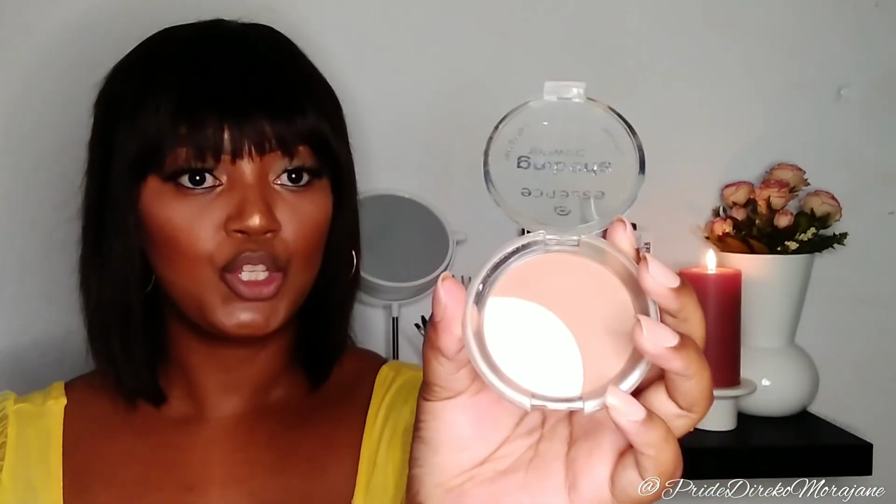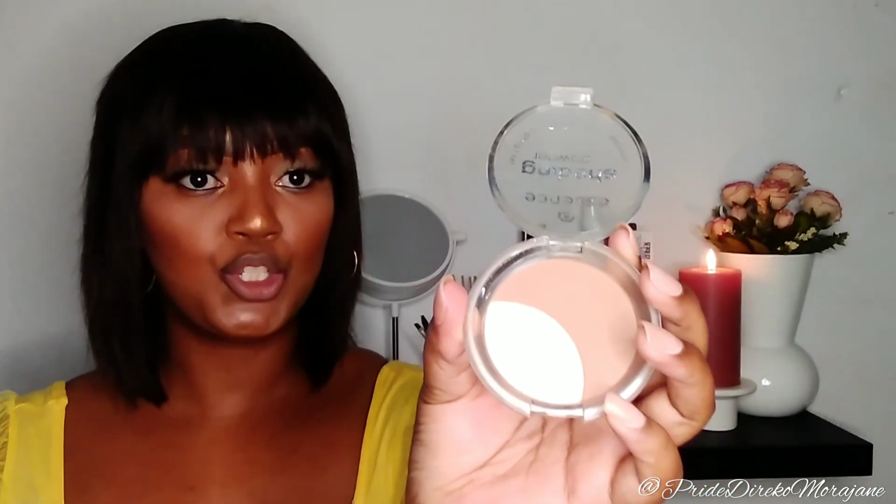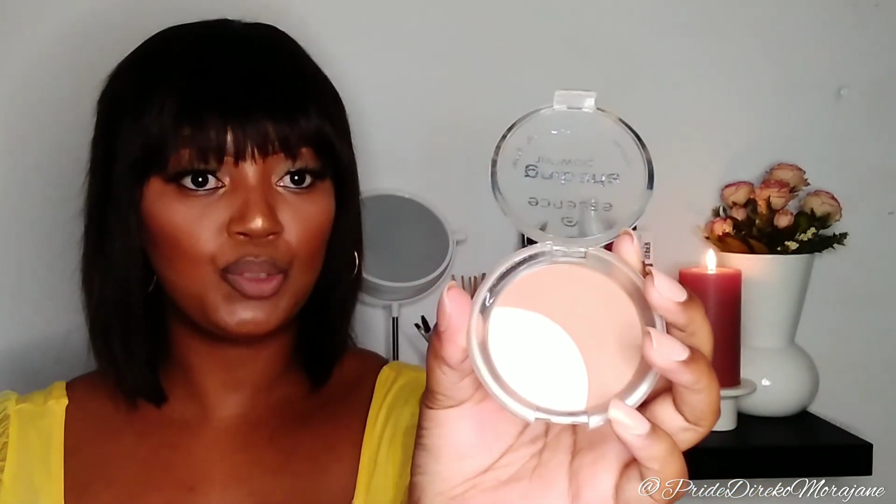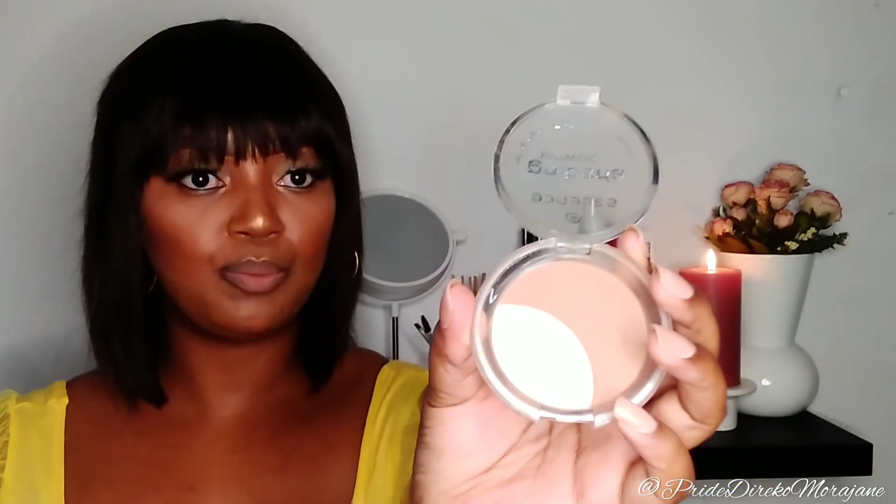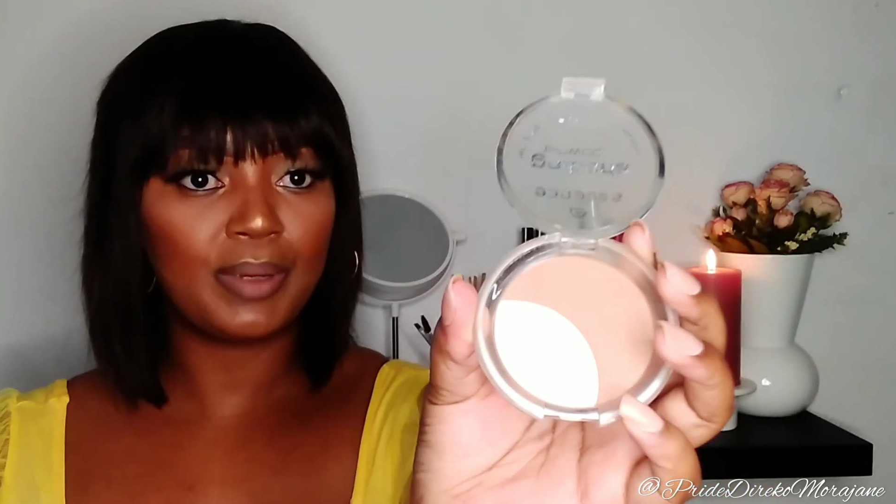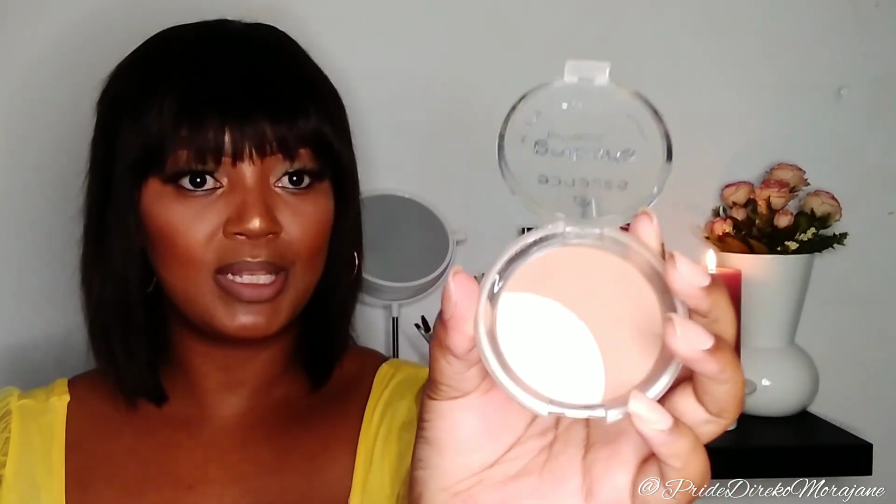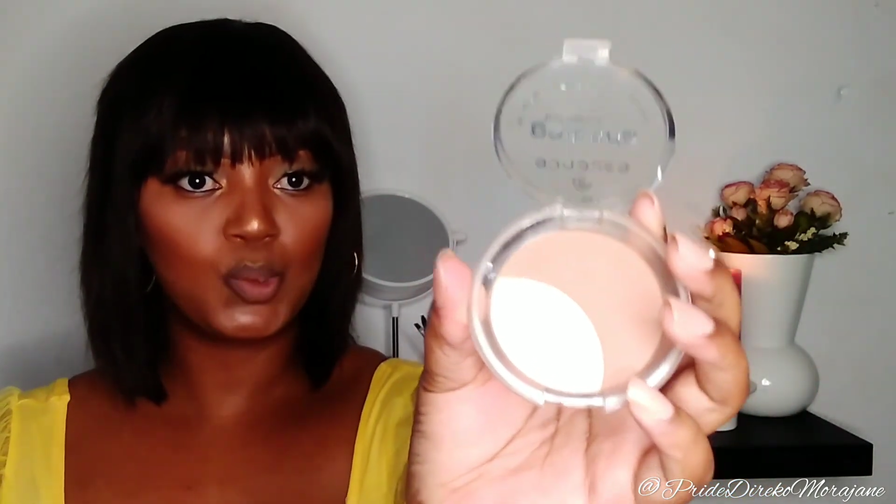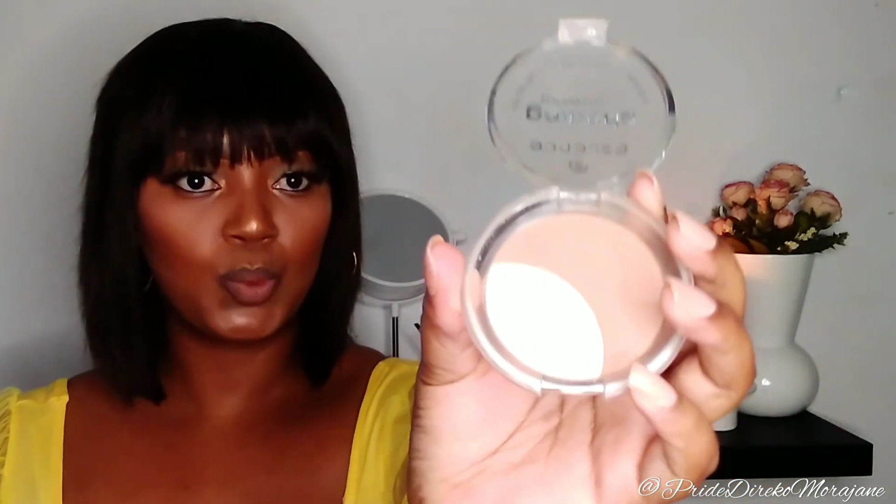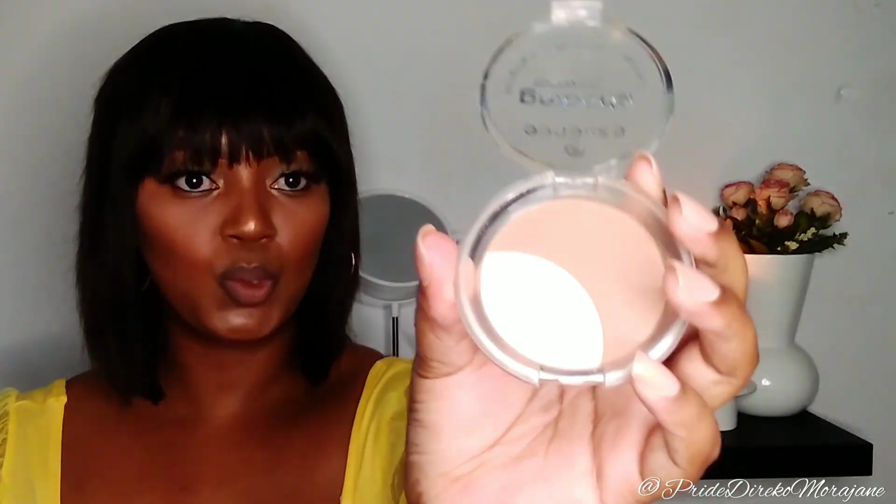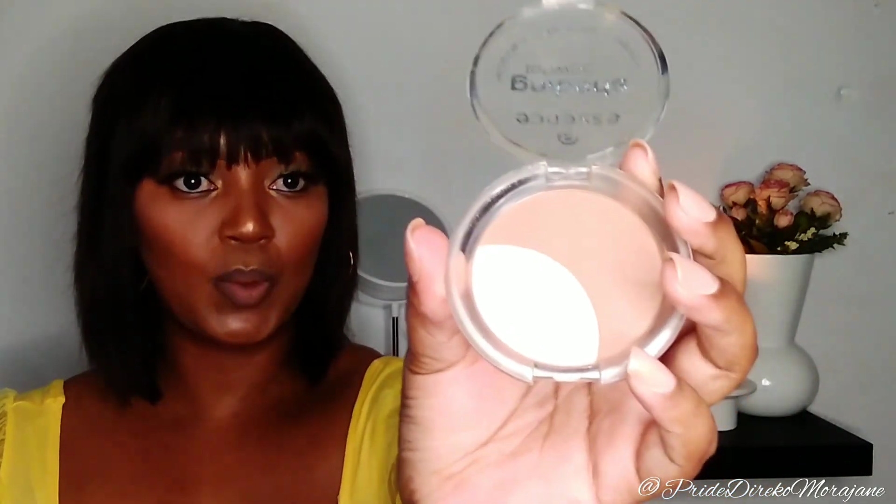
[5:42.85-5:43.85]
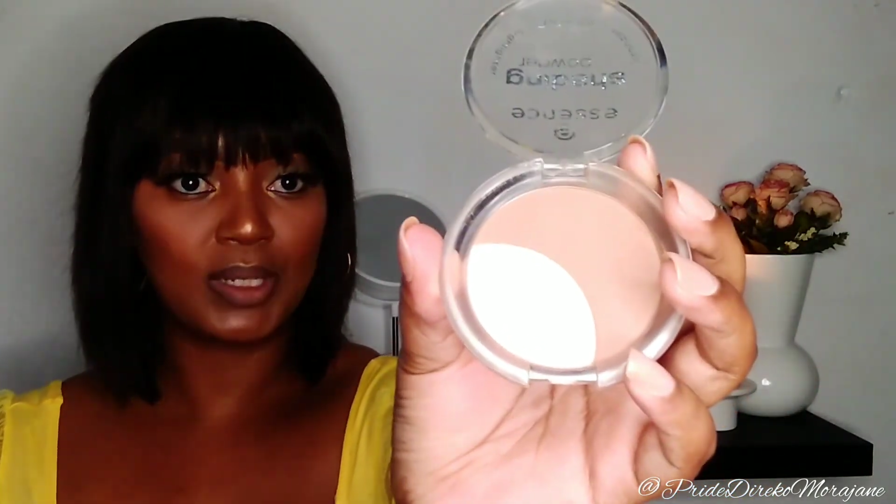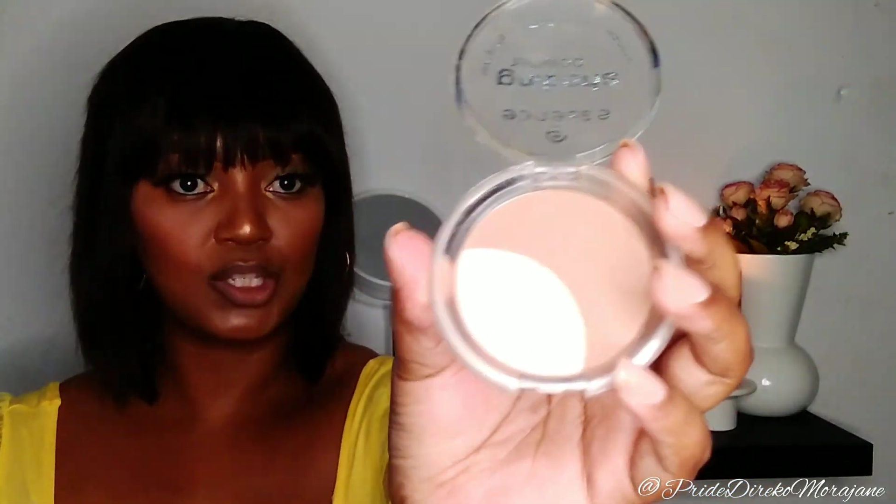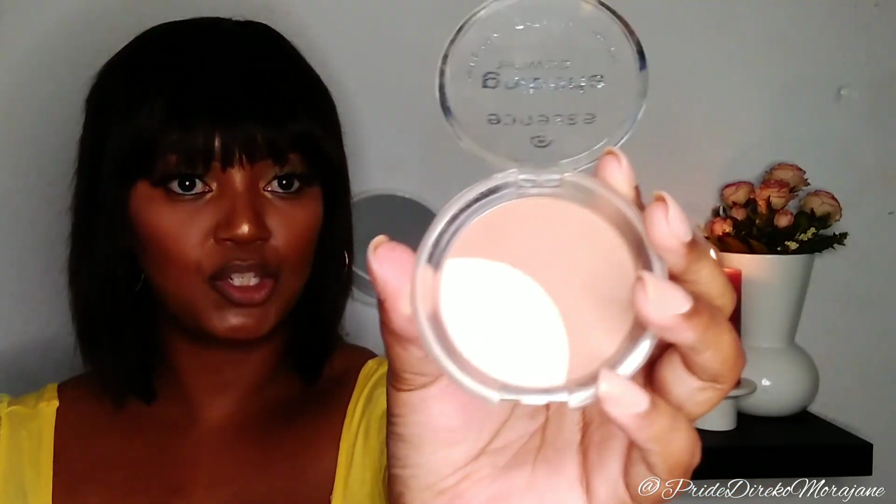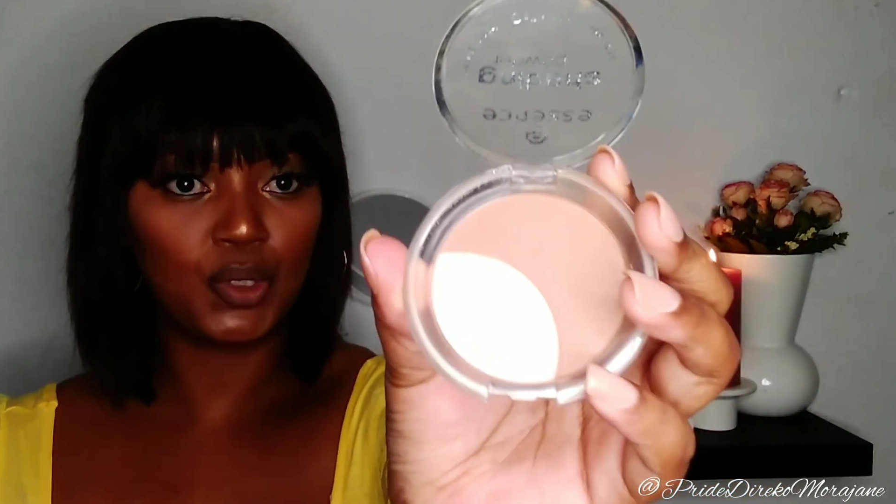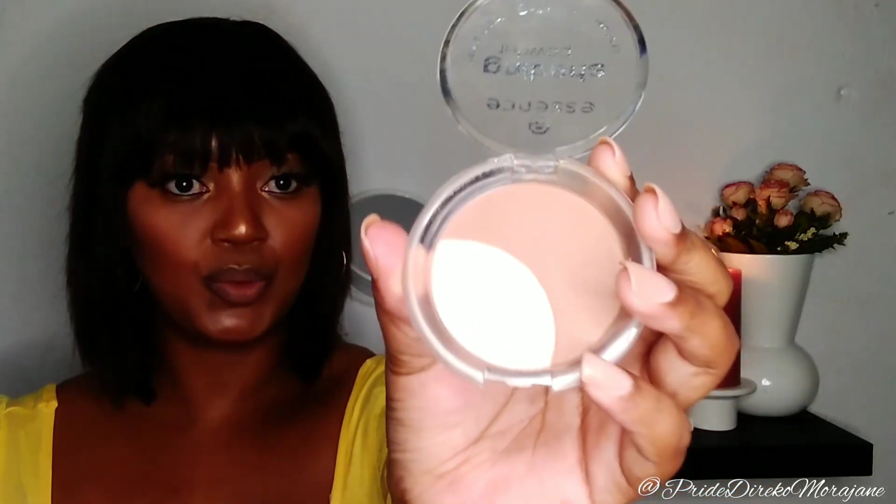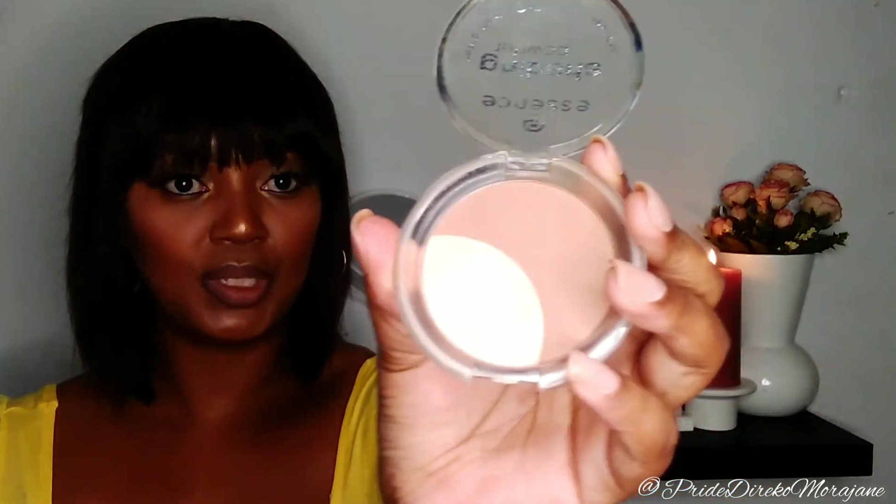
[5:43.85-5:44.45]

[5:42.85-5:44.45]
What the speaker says: 2 birds with 1 stone,